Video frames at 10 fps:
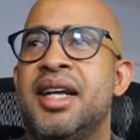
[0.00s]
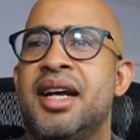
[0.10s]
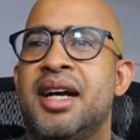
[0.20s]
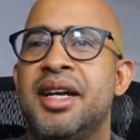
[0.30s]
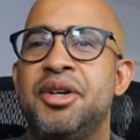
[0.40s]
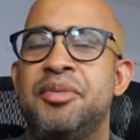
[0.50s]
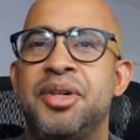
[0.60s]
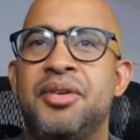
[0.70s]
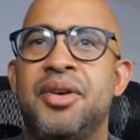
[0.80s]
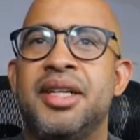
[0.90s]
it would
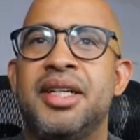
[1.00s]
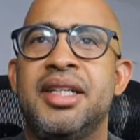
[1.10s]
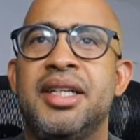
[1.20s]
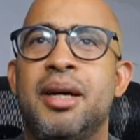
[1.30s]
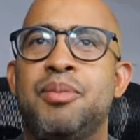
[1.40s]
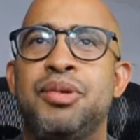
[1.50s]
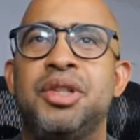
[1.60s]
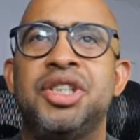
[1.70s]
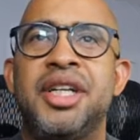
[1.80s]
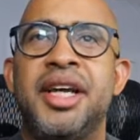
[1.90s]
be greatly
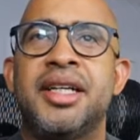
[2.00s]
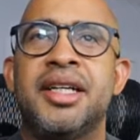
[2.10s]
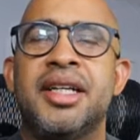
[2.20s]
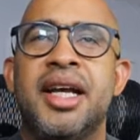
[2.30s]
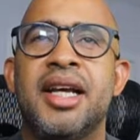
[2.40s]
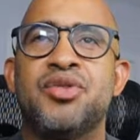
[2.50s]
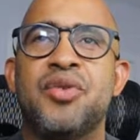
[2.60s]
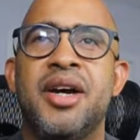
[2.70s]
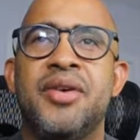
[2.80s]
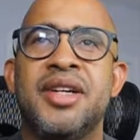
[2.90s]
appreciated, as
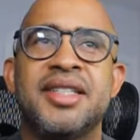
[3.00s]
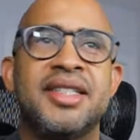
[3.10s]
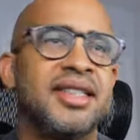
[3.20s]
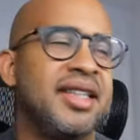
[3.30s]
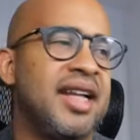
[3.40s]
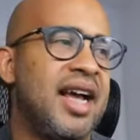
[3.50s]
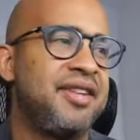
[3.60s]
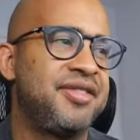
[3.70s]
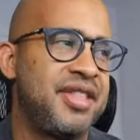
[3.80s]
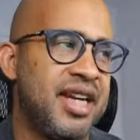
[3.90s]
well as the
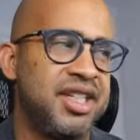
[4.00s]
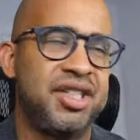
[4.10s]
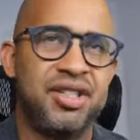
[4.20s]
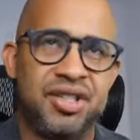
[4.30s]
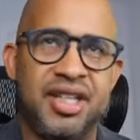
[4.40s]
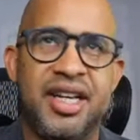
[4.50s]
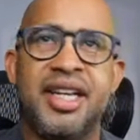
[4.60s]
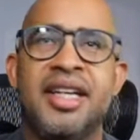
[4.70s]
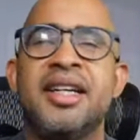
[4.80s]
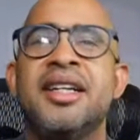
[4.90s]
live session
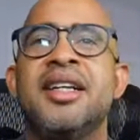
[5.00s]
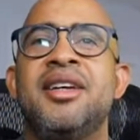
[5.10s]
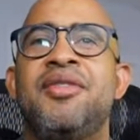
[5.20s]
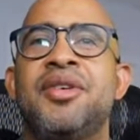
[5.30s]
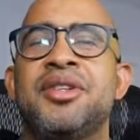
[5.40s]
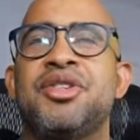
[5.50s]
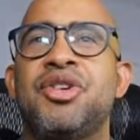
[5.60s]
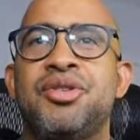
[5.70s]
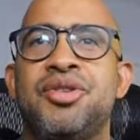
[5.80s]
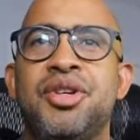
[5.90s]
today for the
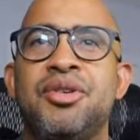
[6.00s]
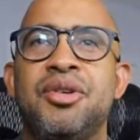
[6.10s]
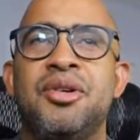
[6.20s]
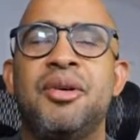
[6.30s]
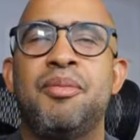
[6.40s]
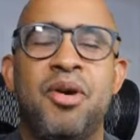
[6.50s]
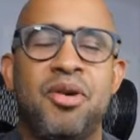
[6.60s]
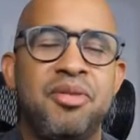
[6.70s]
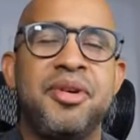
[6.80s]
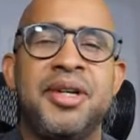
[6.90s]
Zero to Hero
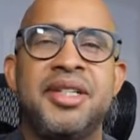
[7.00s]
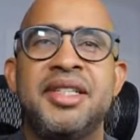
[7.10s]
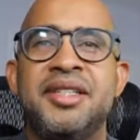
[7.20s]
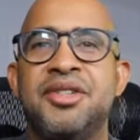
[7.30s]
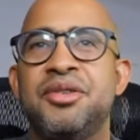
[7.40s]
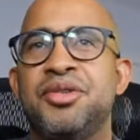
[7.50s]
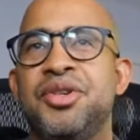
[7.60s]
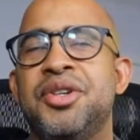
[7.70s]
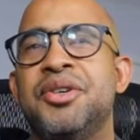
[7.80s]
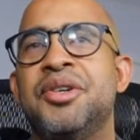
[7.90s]
Power Community Zero
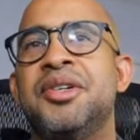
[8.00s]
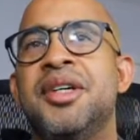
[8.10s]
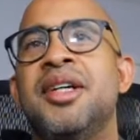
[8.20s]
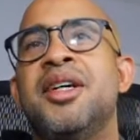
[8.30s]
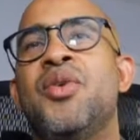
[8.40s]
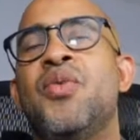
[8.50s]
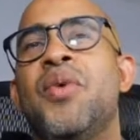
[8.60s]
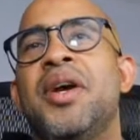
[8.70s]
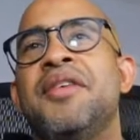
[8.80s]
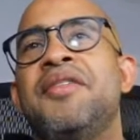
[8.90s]
to Hero
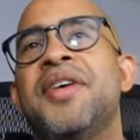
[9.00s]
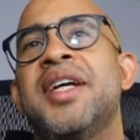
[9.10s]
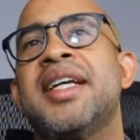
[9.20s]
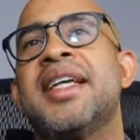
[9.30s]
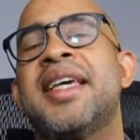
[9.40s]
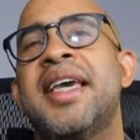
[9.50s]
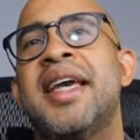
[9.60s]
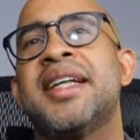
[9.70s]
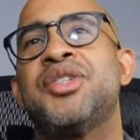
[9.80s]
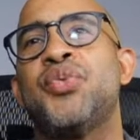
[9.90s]
with
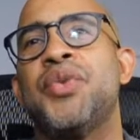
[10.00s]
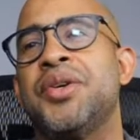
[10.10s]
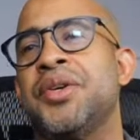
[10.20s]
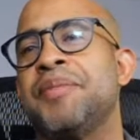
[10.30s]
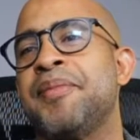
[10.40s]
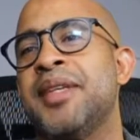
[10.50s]
Kent Weare.